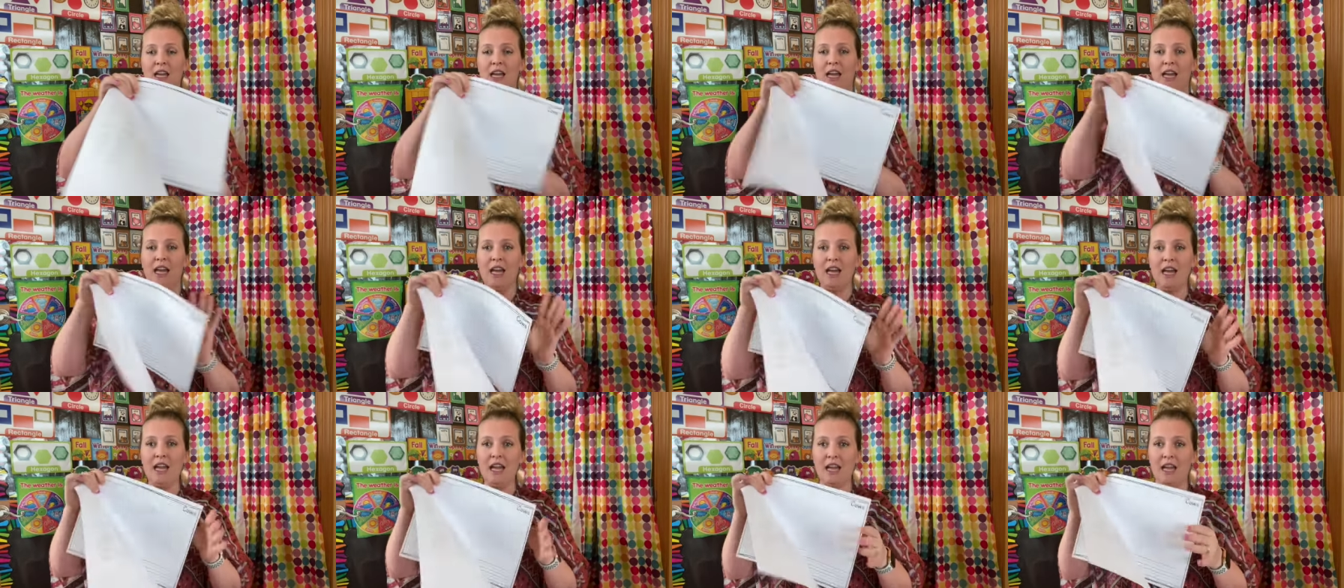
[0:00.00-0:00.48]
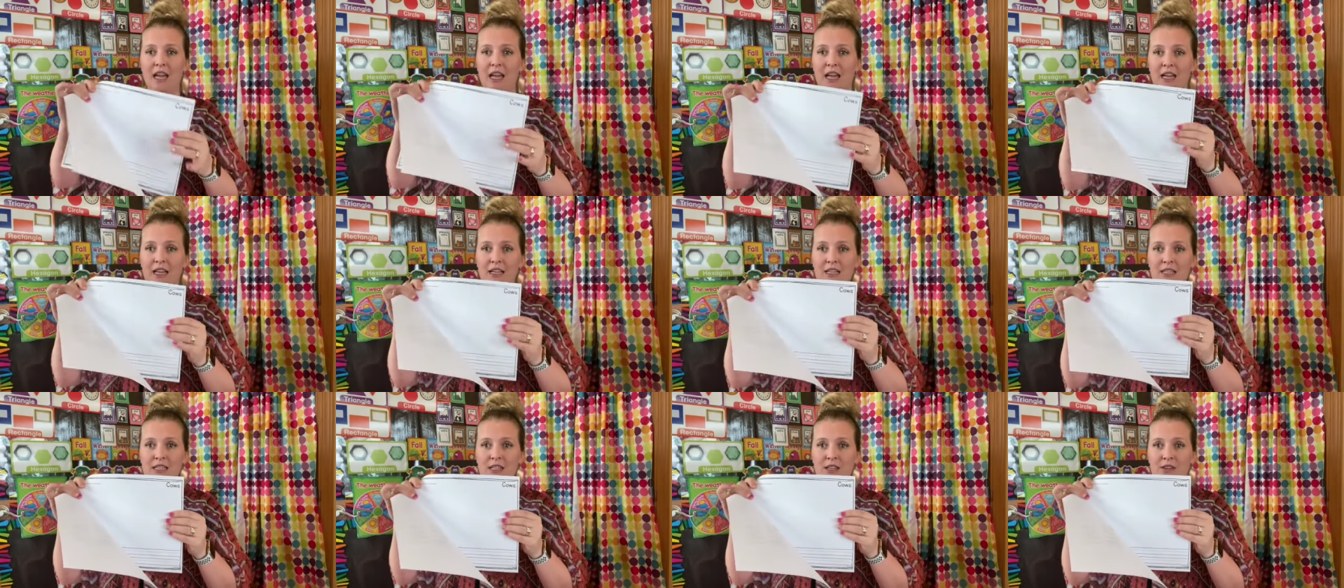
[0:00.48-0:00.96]

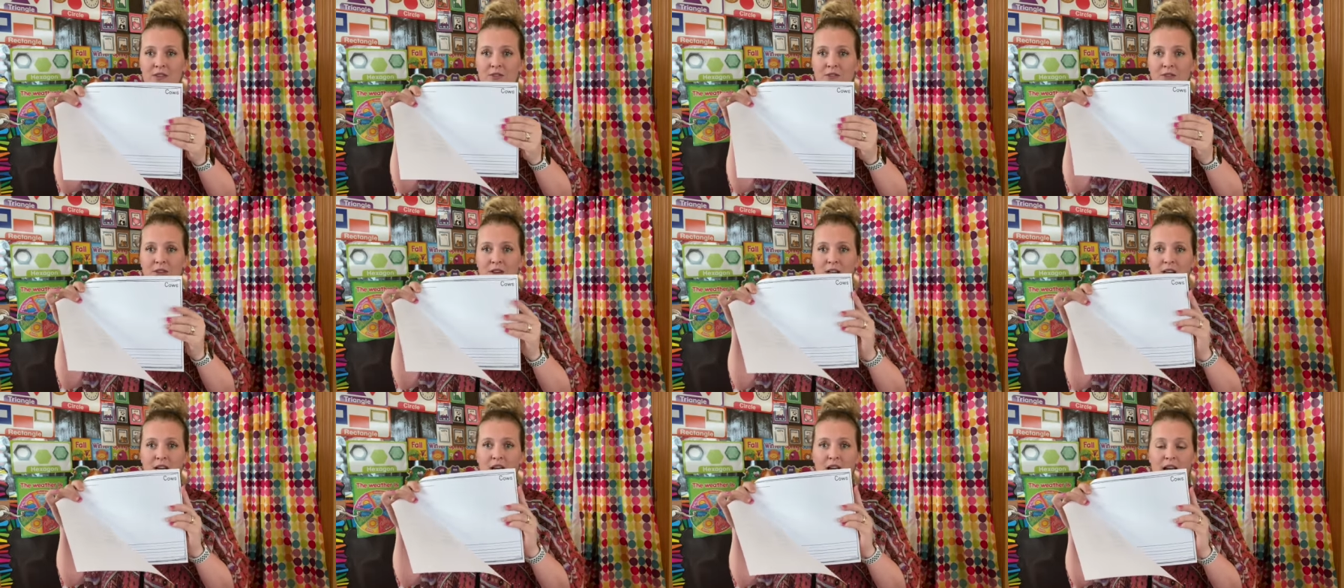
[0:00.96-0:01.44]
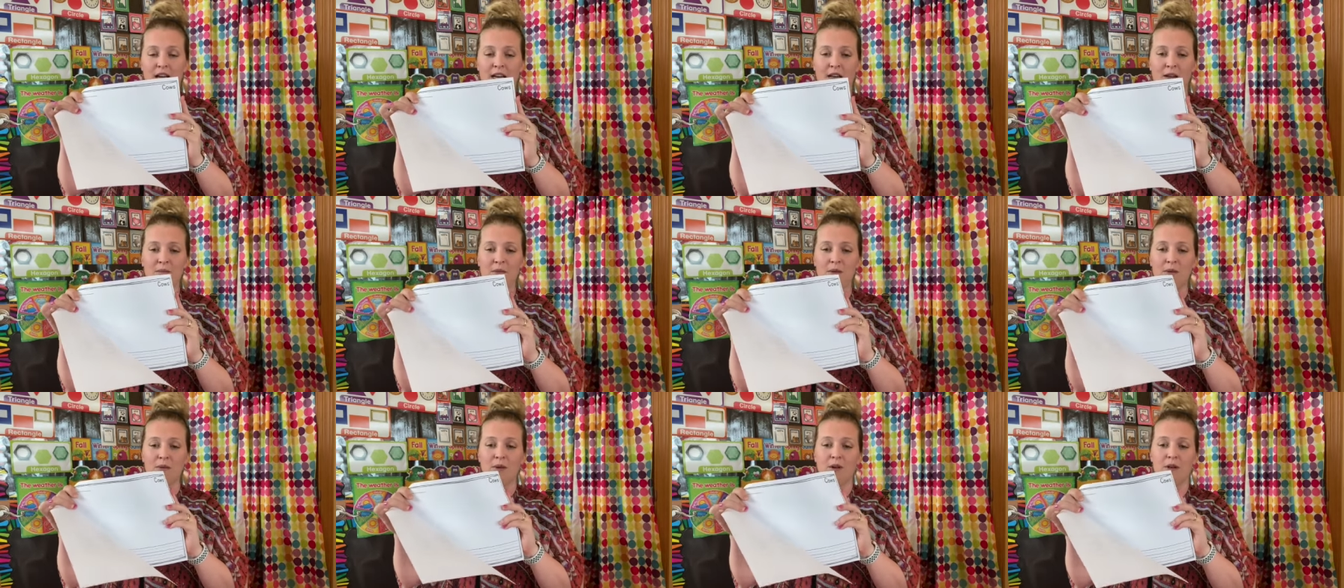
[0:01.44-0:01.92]
a different
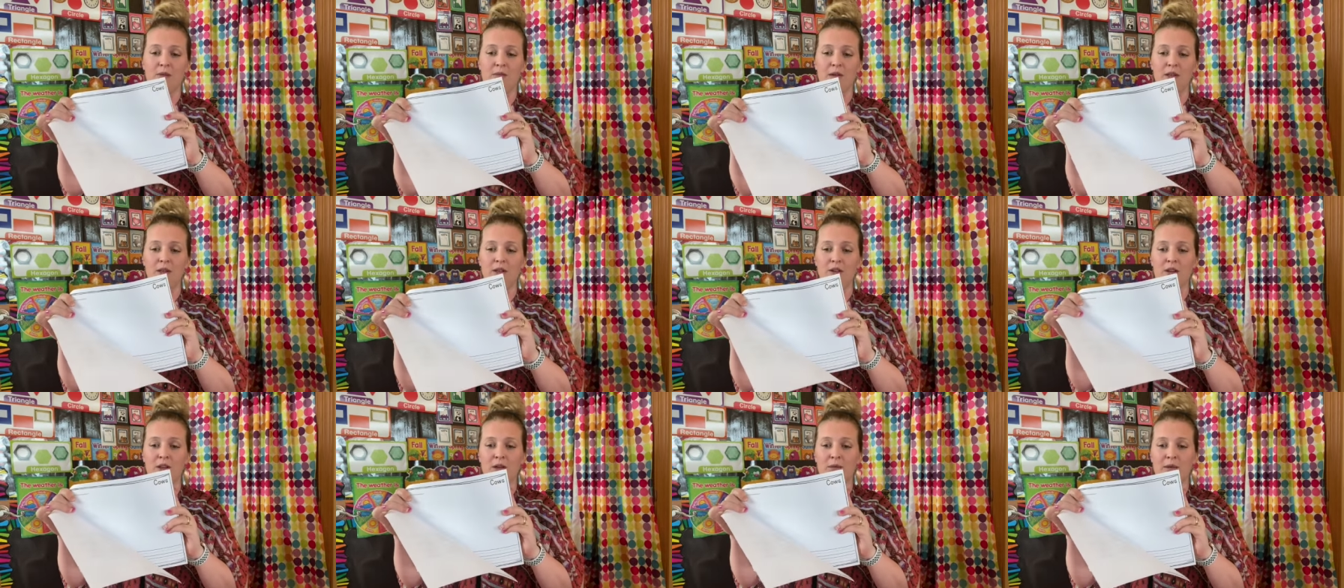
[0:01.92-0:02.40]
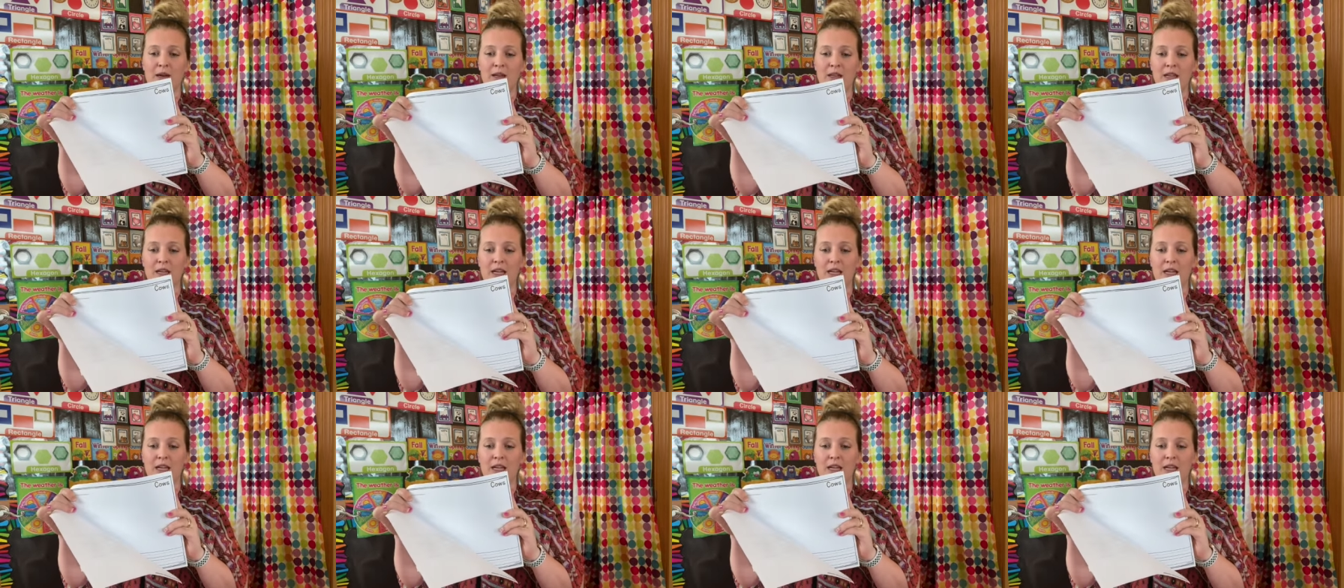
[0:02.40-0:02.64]
item that we're going to be learning about.